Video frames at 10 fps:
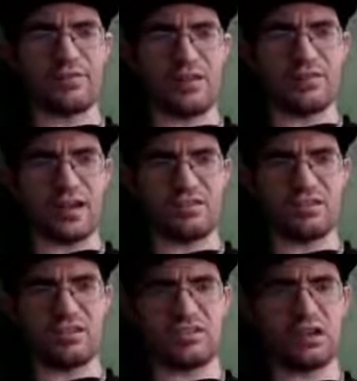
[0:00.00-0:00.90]

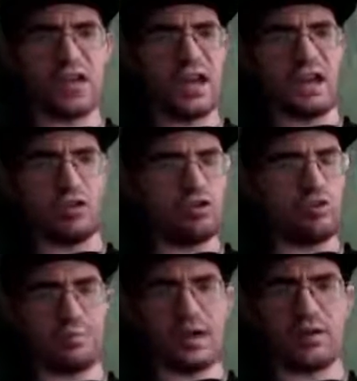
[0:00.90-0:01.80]
Evanescence, and
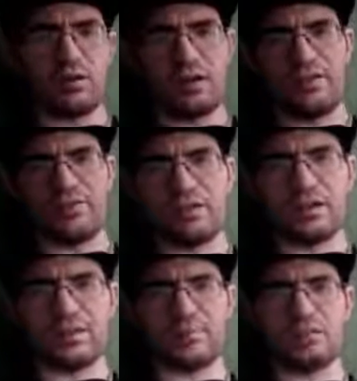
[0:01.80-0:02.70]
new metal of
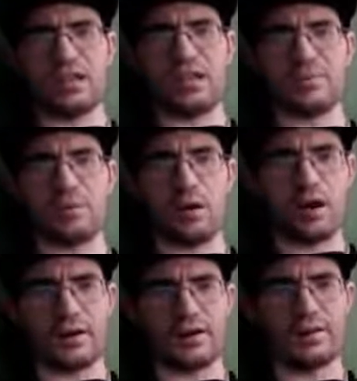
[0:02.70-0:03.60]
Linkin
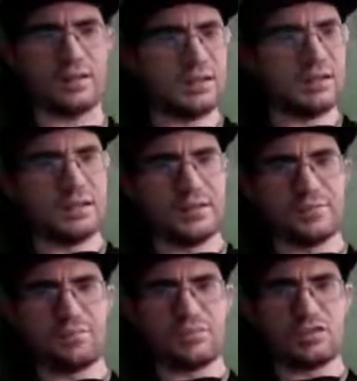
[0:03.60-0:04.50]
Park,
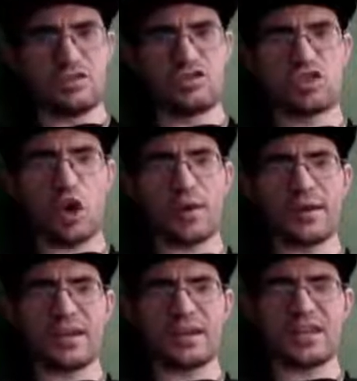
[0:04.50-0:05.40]

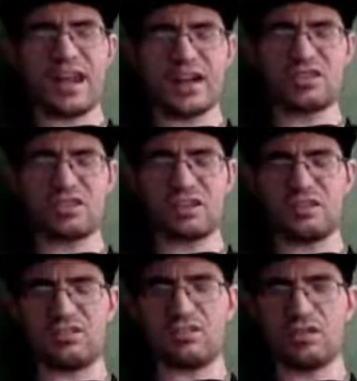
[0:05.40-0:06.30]
showing
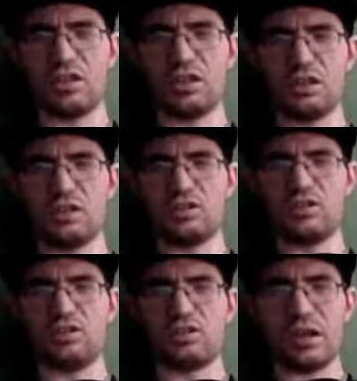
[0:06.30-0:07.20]
connection
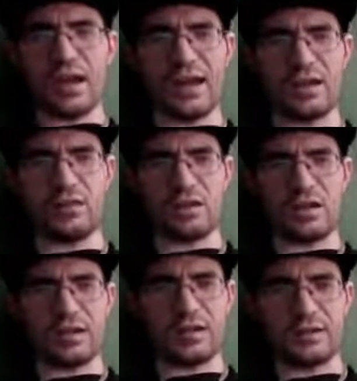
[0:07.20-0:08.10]
and
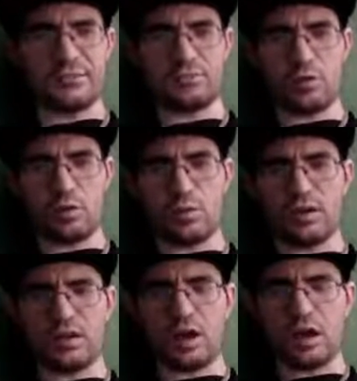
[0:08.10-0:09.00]
what
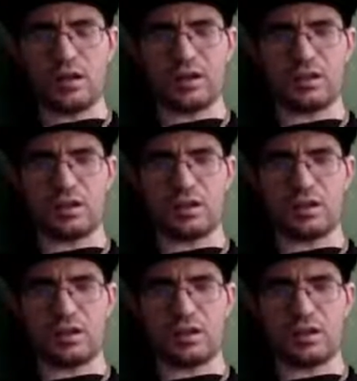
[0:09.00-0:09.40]
do you call it?